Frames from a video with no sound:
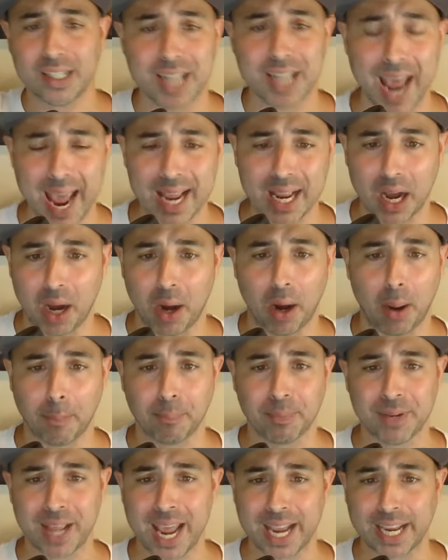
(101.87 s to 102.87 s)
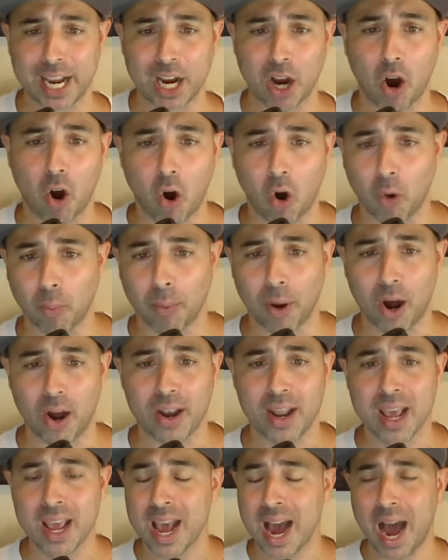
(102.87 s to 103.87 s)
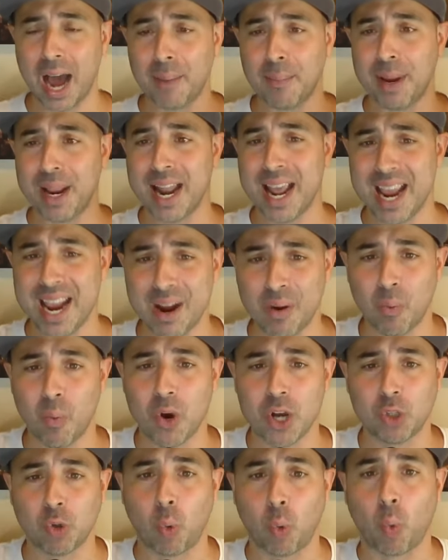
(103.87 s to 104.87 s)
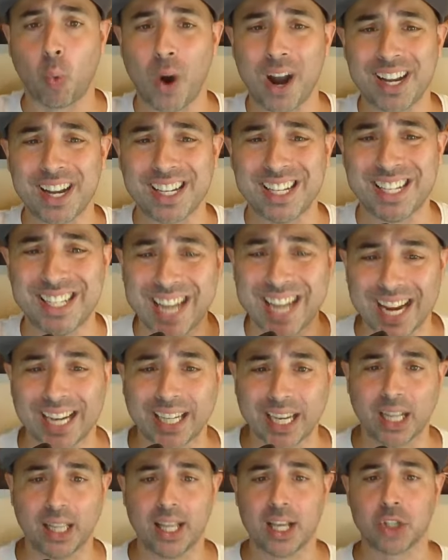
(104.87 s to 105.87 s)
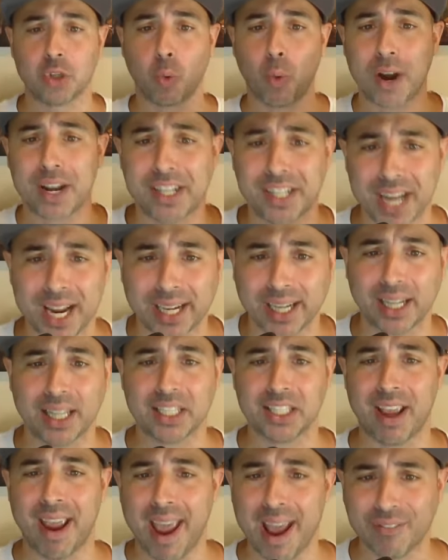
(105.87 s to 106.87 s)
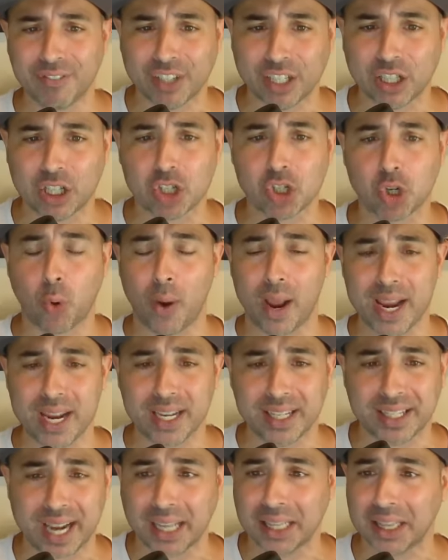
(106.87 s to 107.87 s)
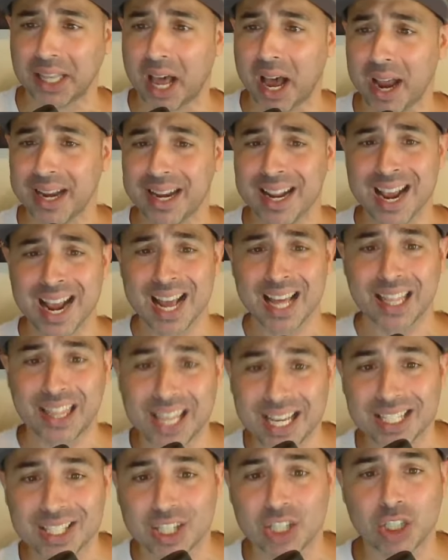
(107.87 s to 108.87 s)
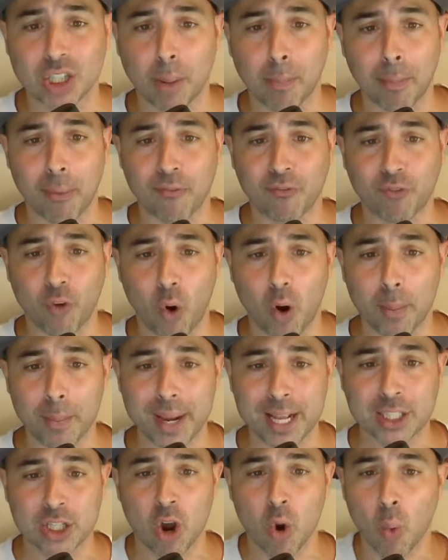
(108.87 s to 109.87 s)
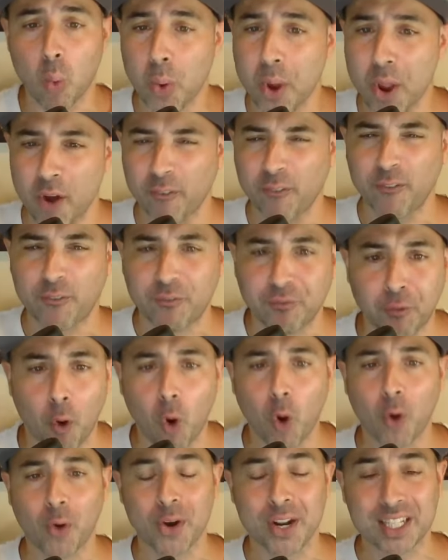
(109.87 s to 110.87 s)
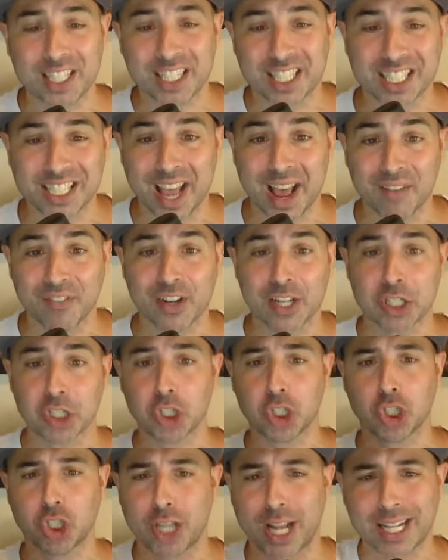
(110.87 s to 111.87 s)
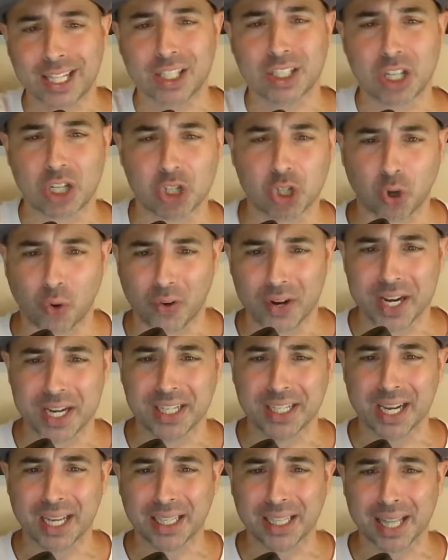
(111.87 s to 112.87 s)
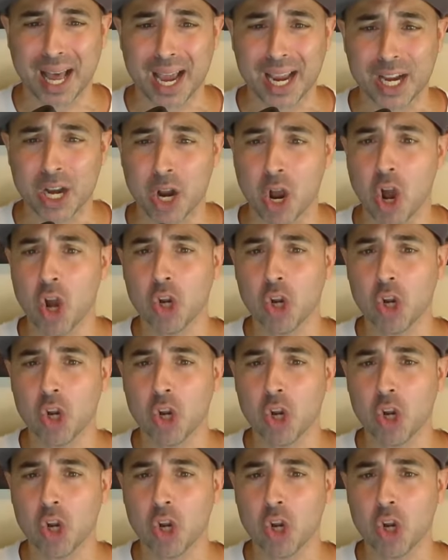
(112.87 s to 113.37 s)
taking a home run. I mean, it was ridiculous. Ridiculous. After the trade deadline, this is the performance. We are 4-7 since the trade deadline?